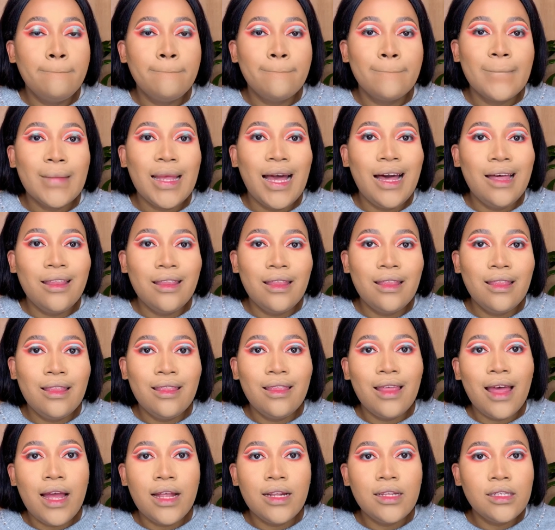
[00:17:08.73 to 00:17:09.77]
Other than
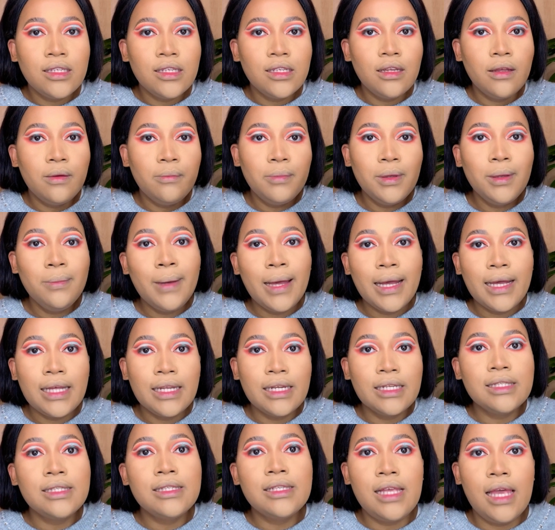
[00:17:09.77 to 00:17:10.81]
that, be back in a
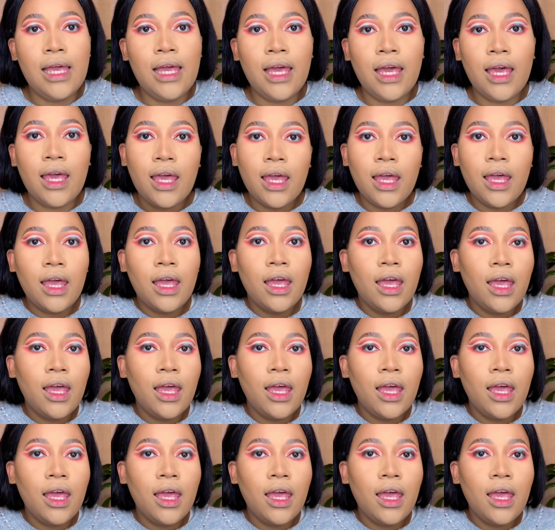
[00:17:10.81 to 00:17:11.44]
sec. Okay,